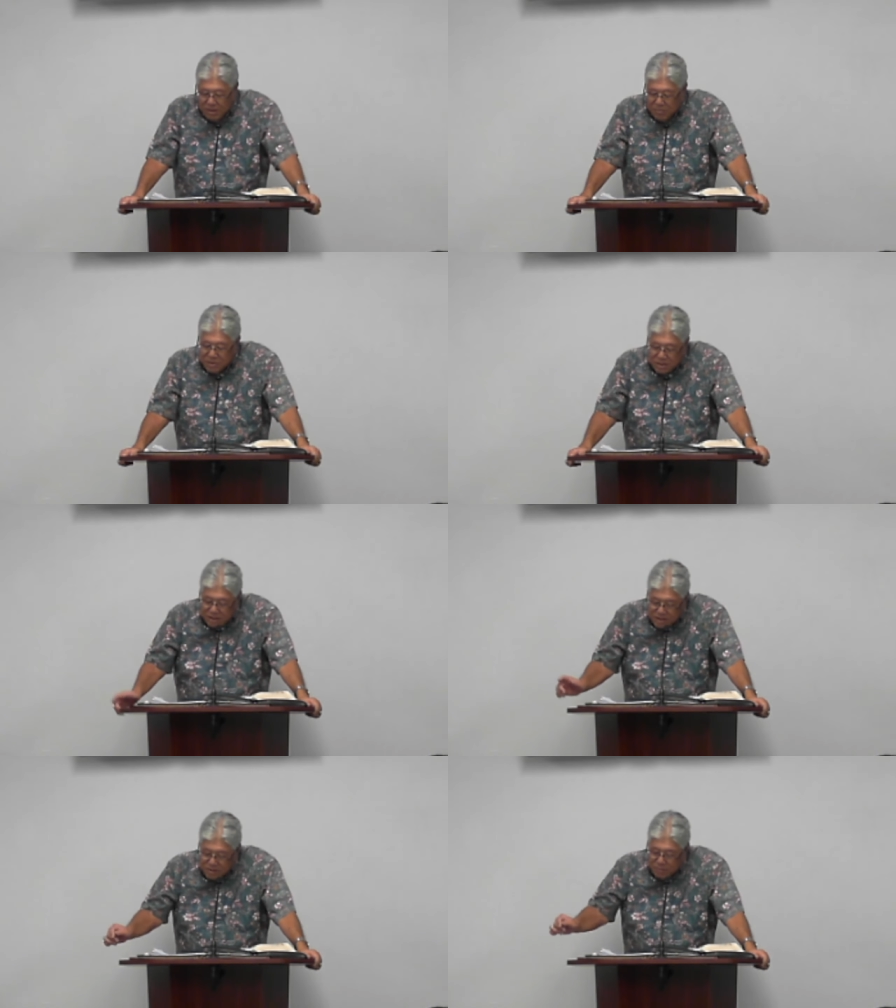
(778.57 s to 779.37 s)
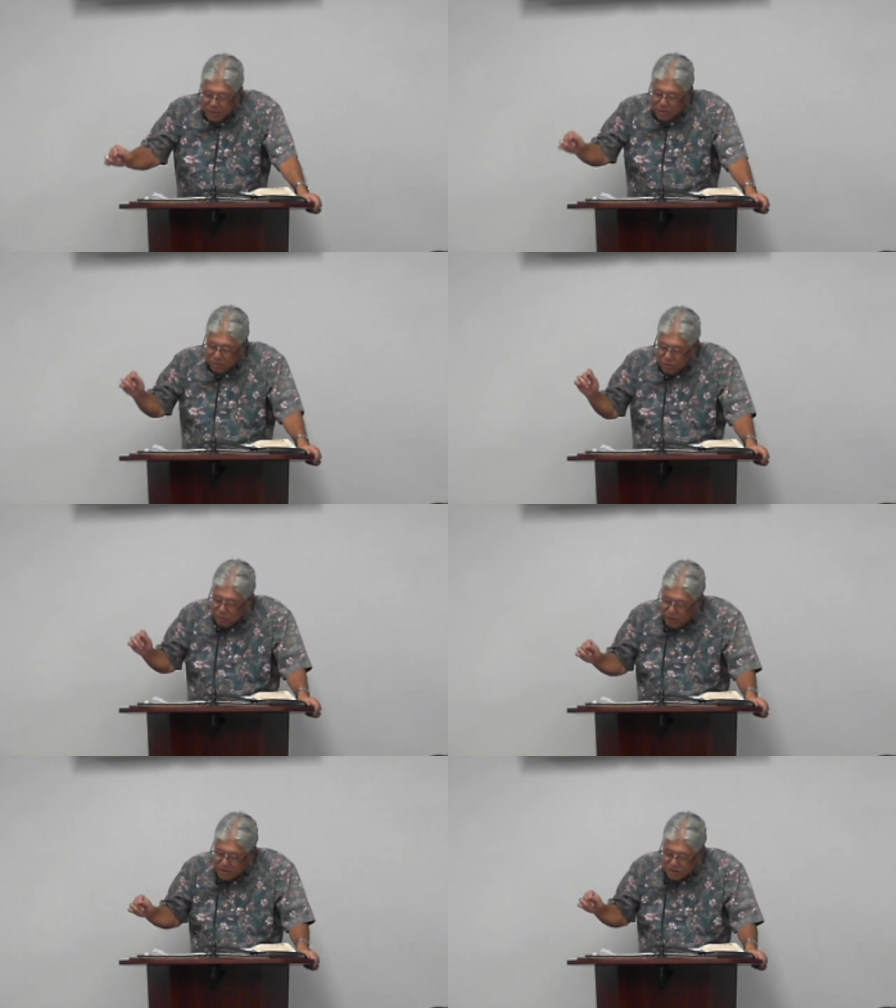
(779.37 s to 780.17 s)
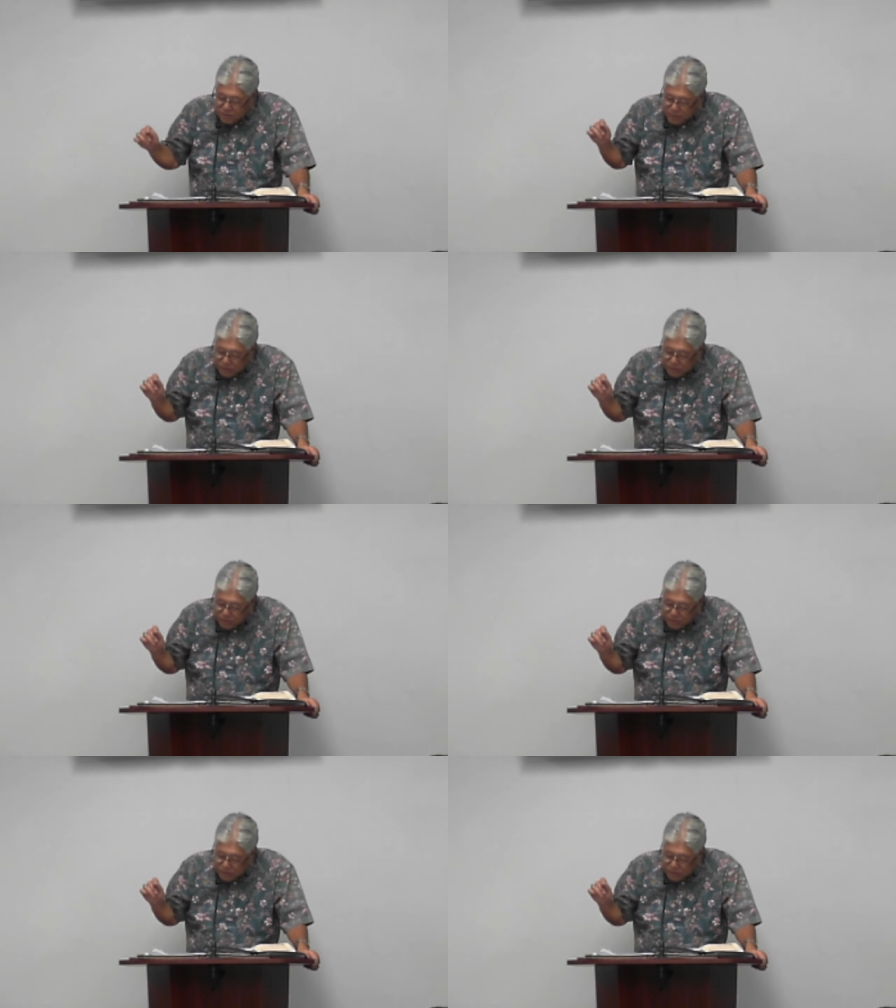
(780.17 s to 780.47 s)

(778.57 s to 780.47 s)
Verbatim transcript: But the discipline of correction we